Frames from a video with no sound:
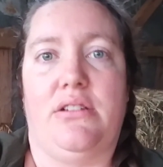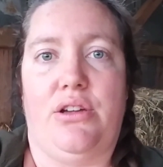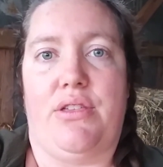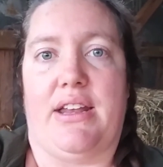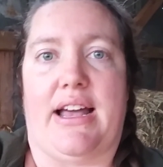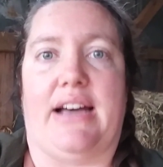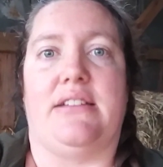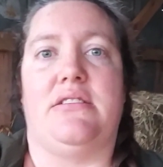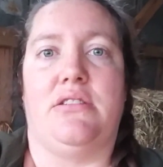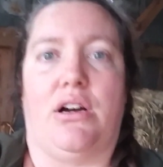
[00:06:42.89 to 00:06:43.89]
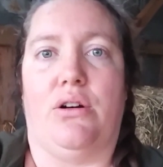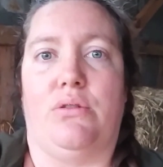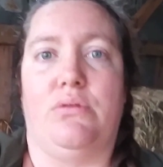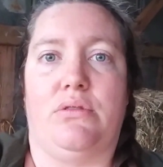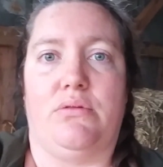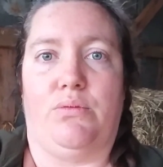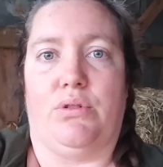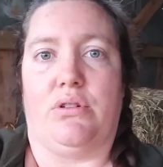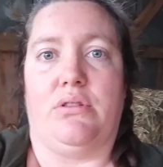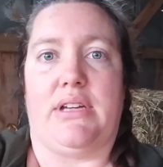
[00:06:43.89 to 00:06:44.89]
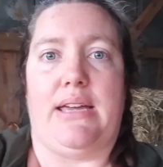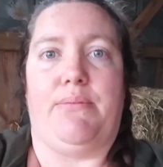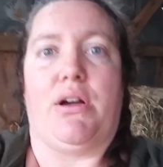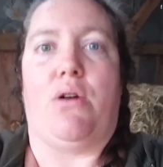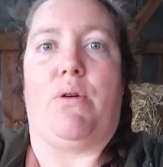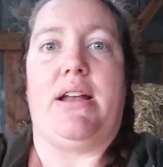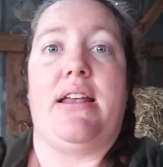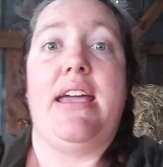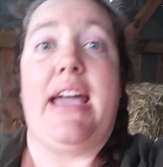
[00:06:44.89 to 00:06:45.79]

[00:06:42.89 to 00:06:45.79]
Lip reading: euthanize. No, we'll keep going.